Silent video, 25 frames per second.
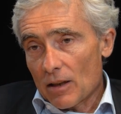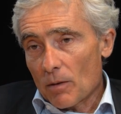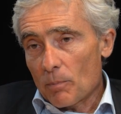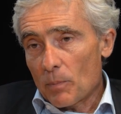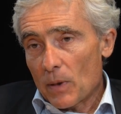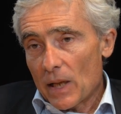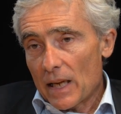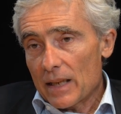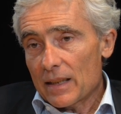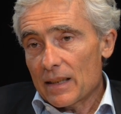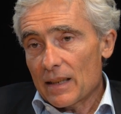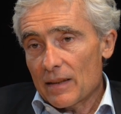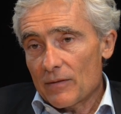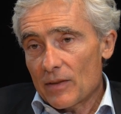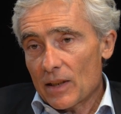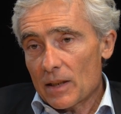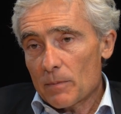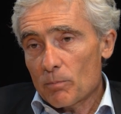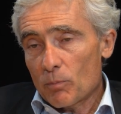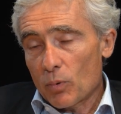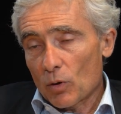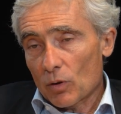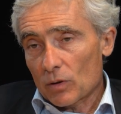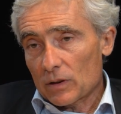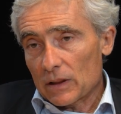played a very
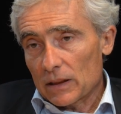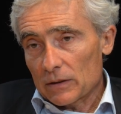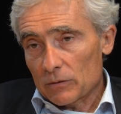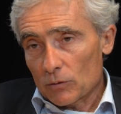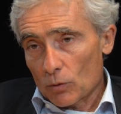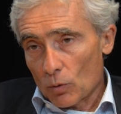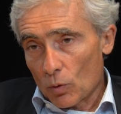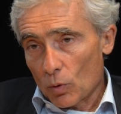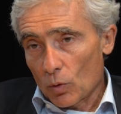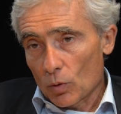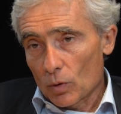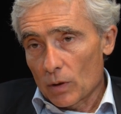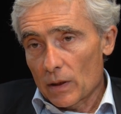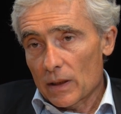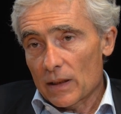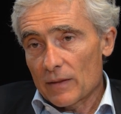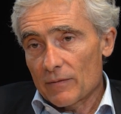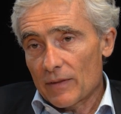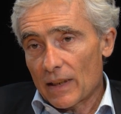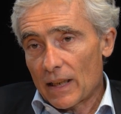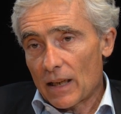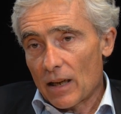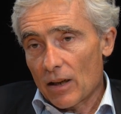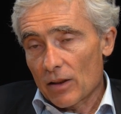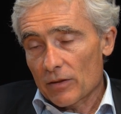important role in
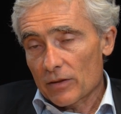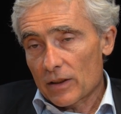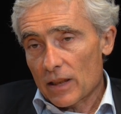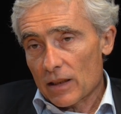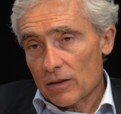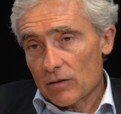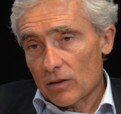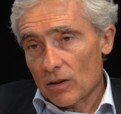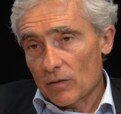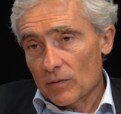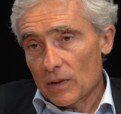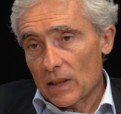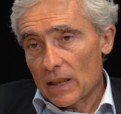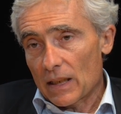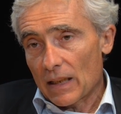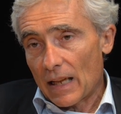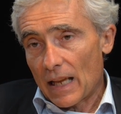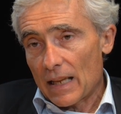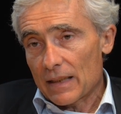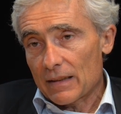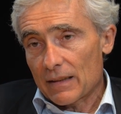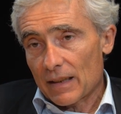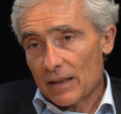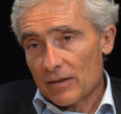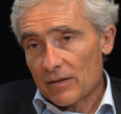the context of the
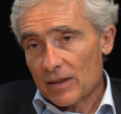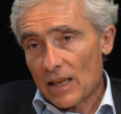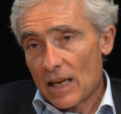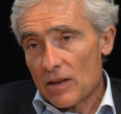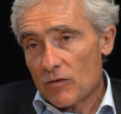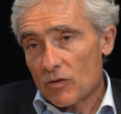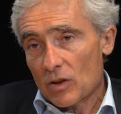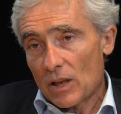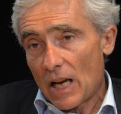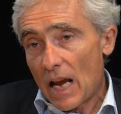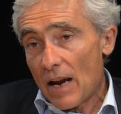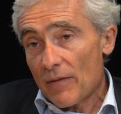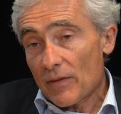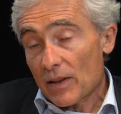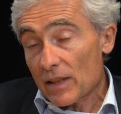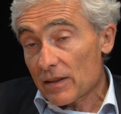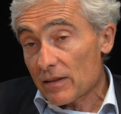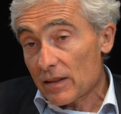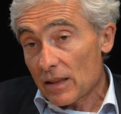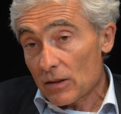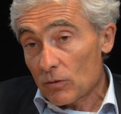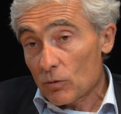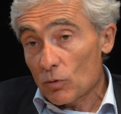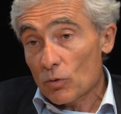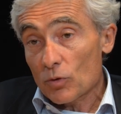Great Recession. Other
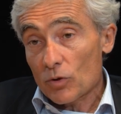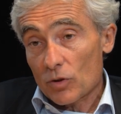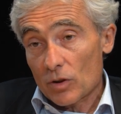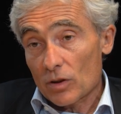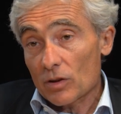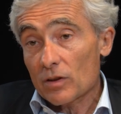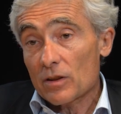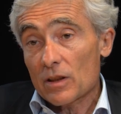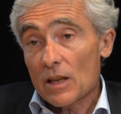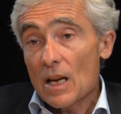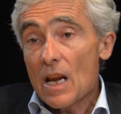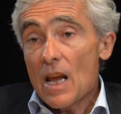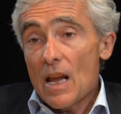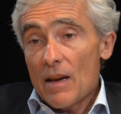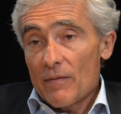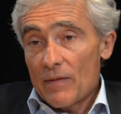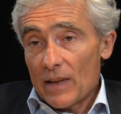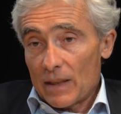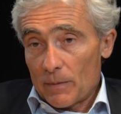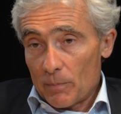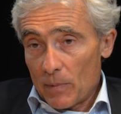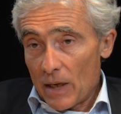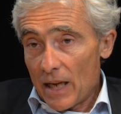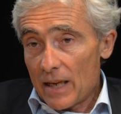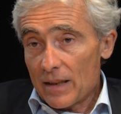institutions
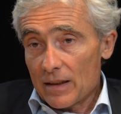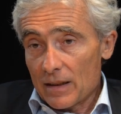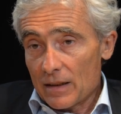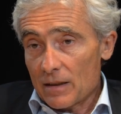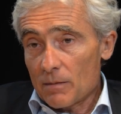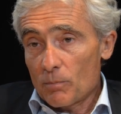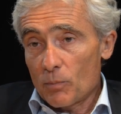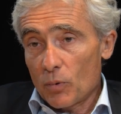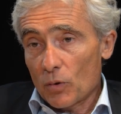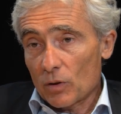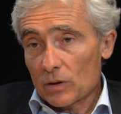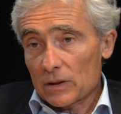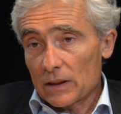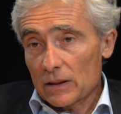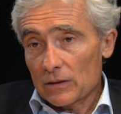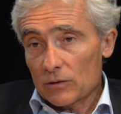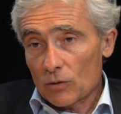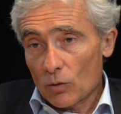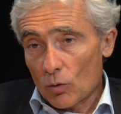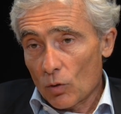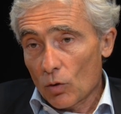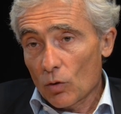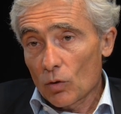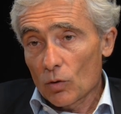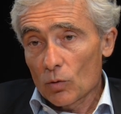that played an important
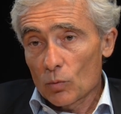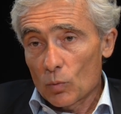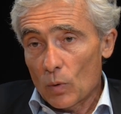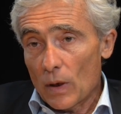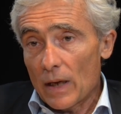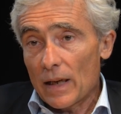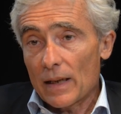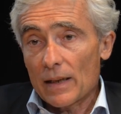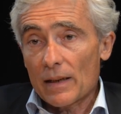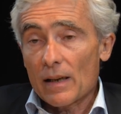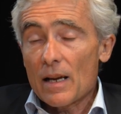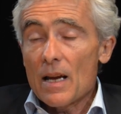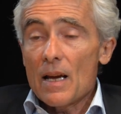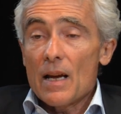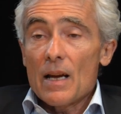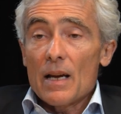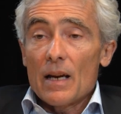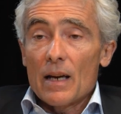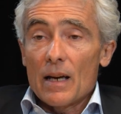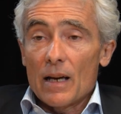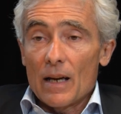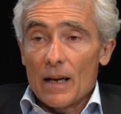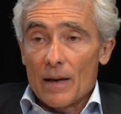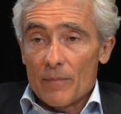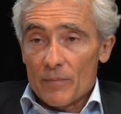role were
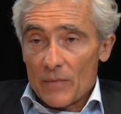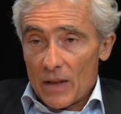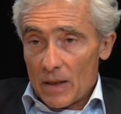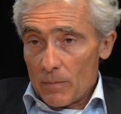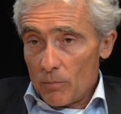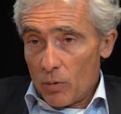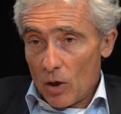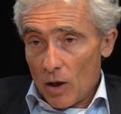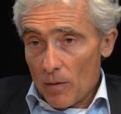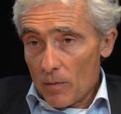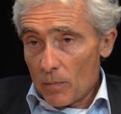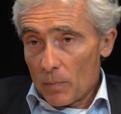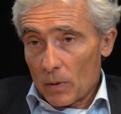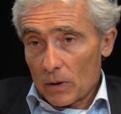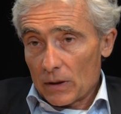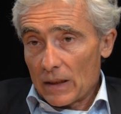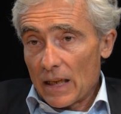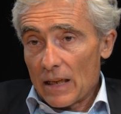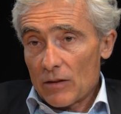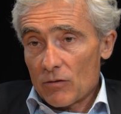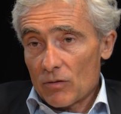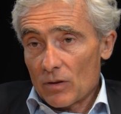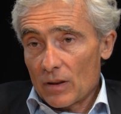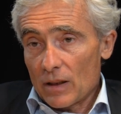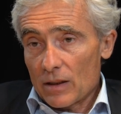employment
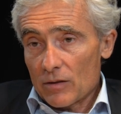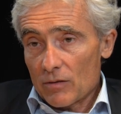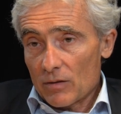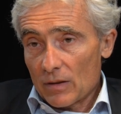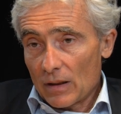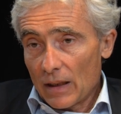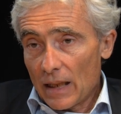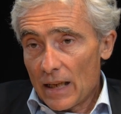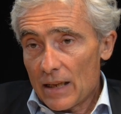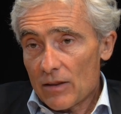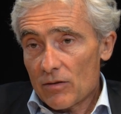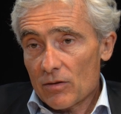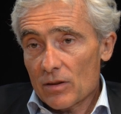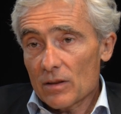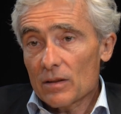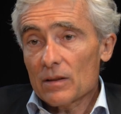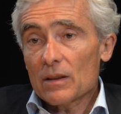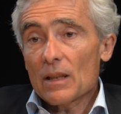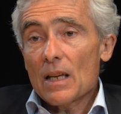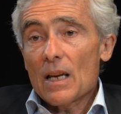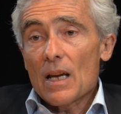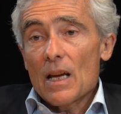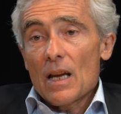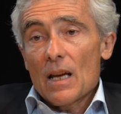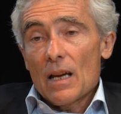protection legislation
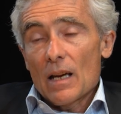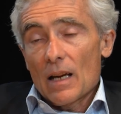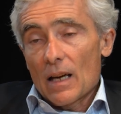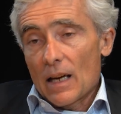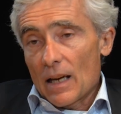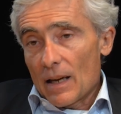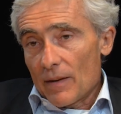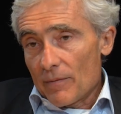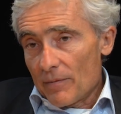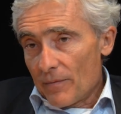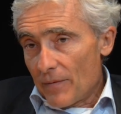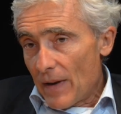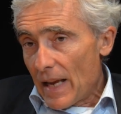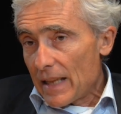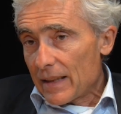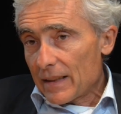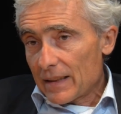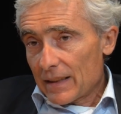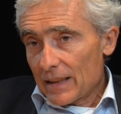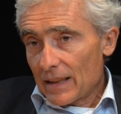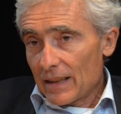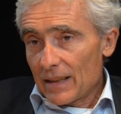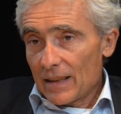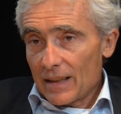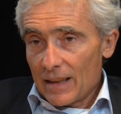that
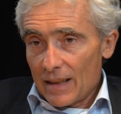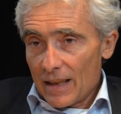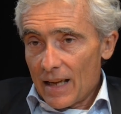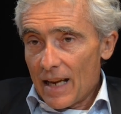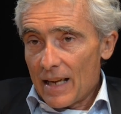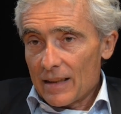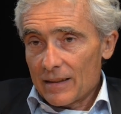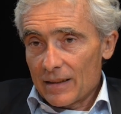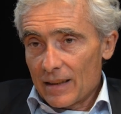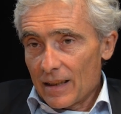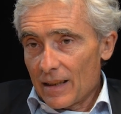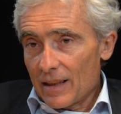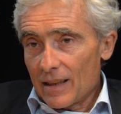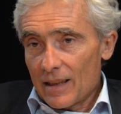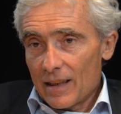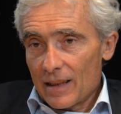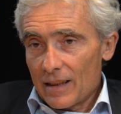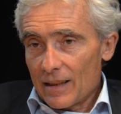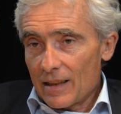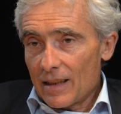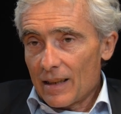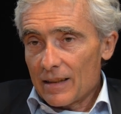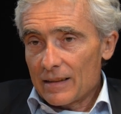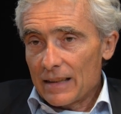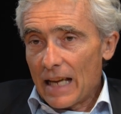had
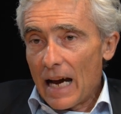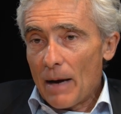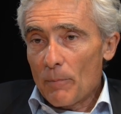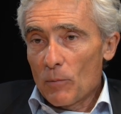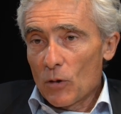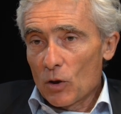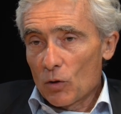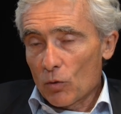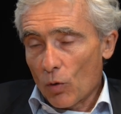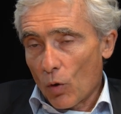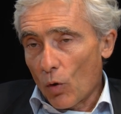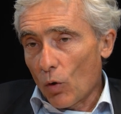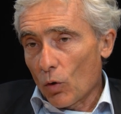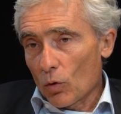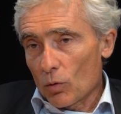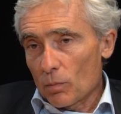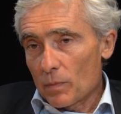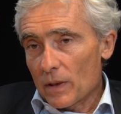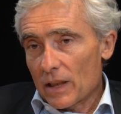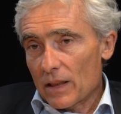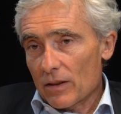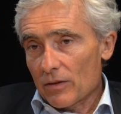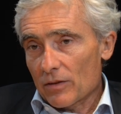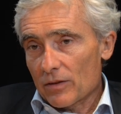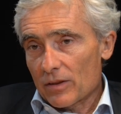a double role,
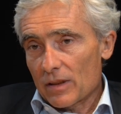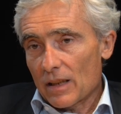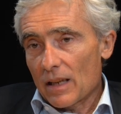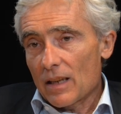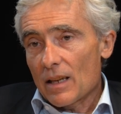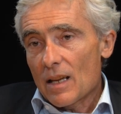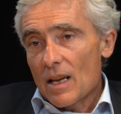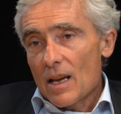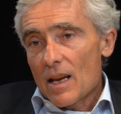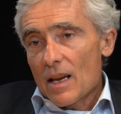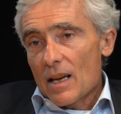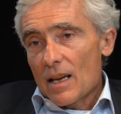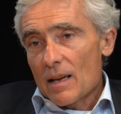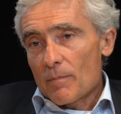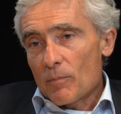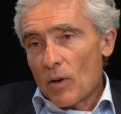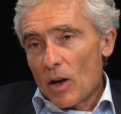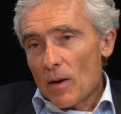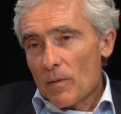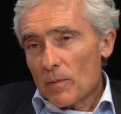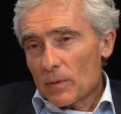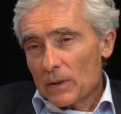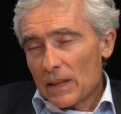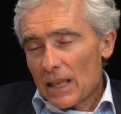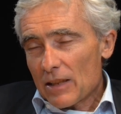because
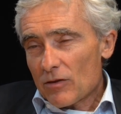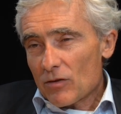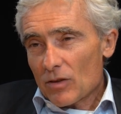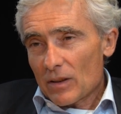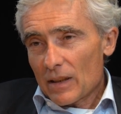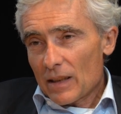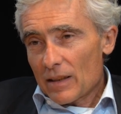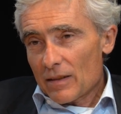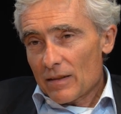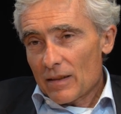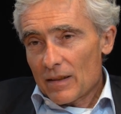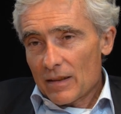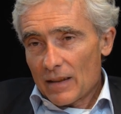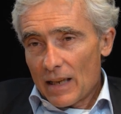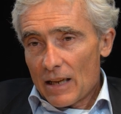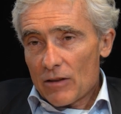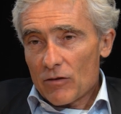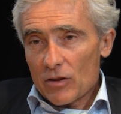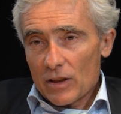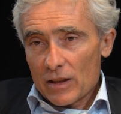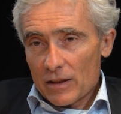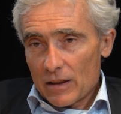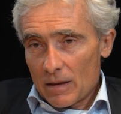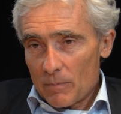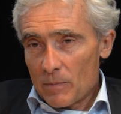employment protection
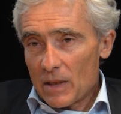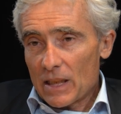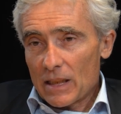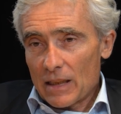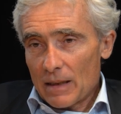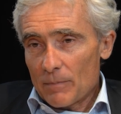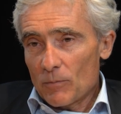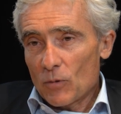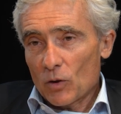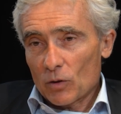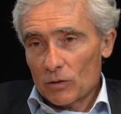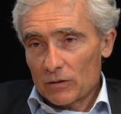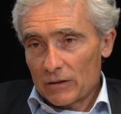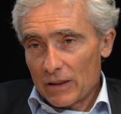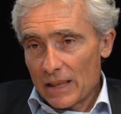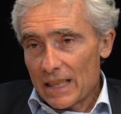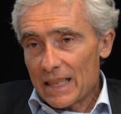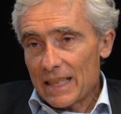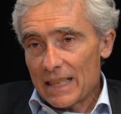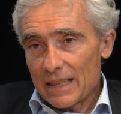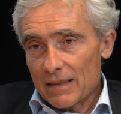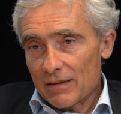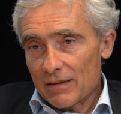legislation is a bit a more tricky